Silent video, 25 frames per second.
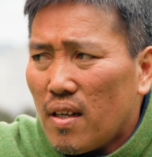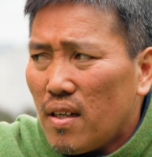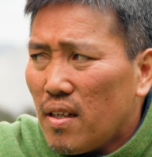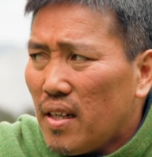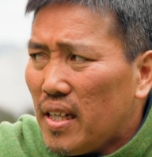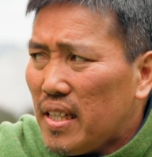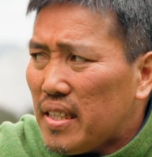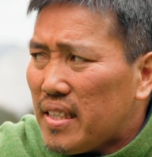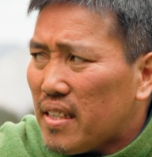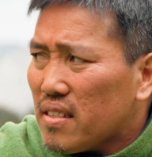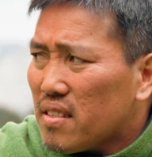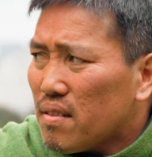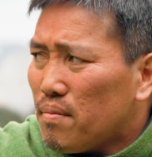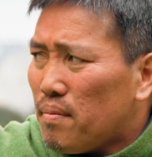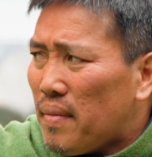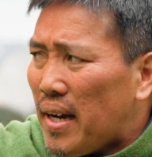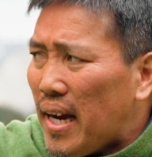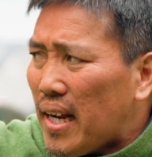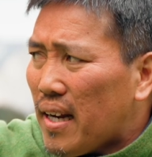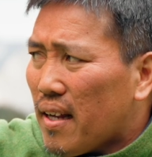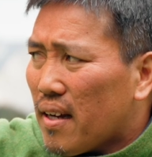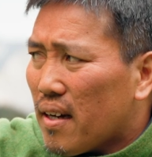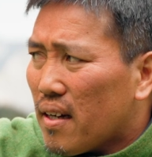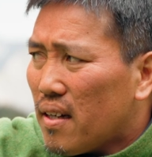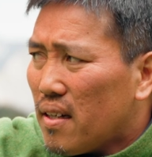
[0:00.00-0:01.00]
It doesn't
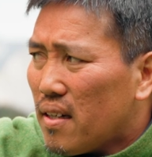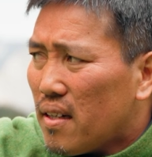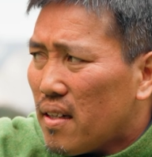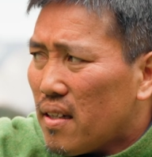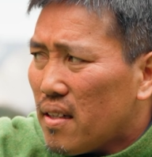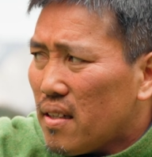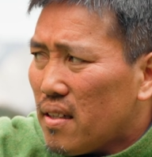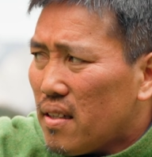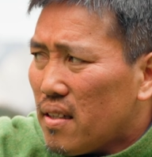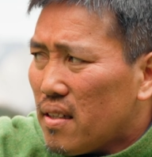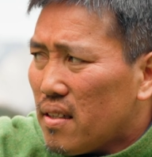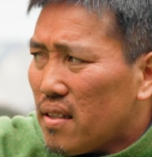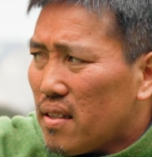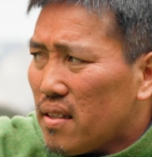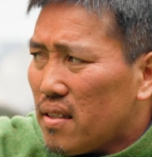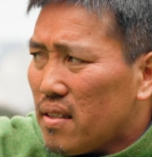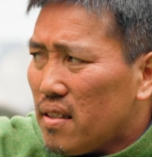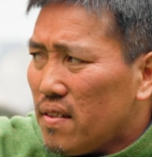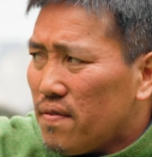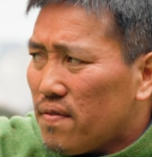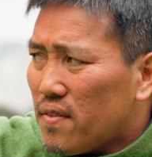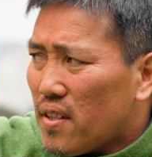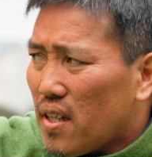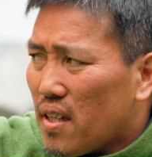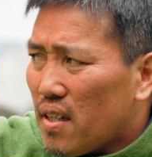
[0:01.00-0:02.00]
matter
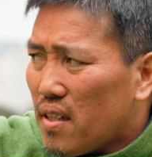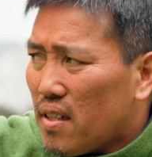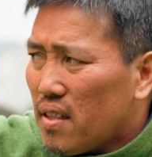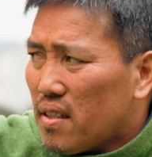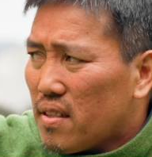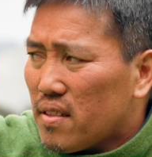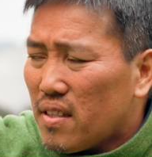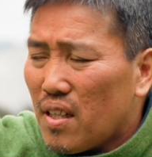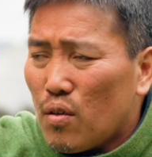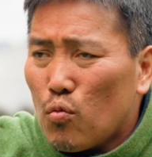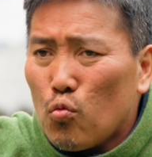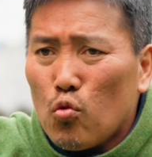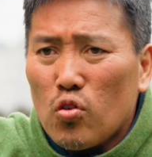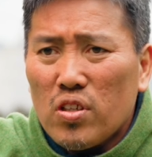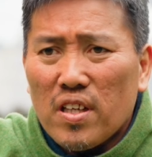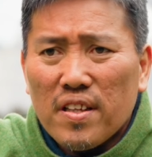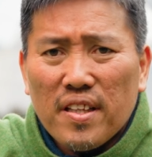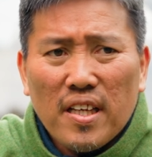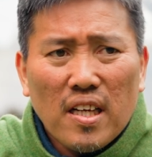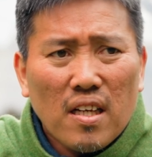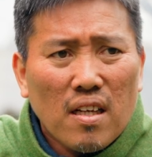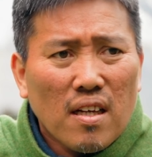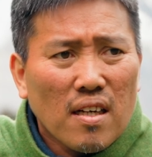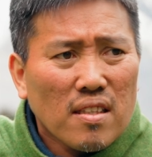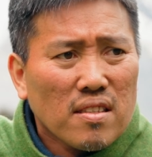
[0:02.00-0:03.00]
if that water
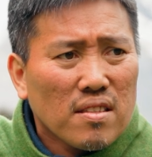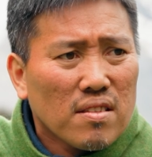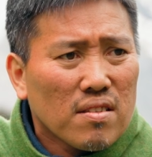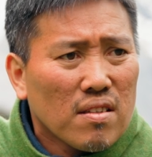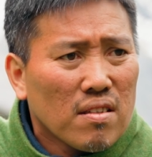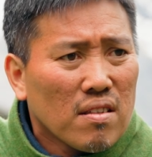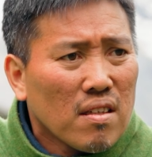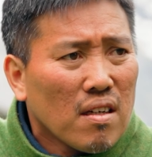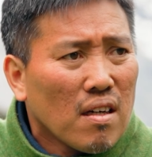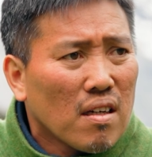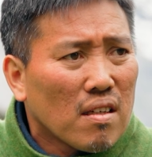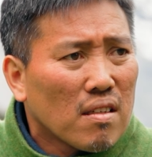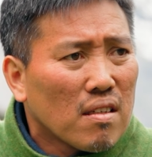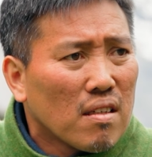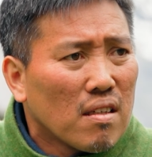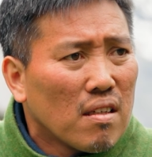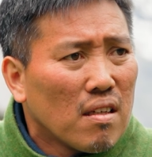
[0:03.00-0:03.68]
there likes it or not.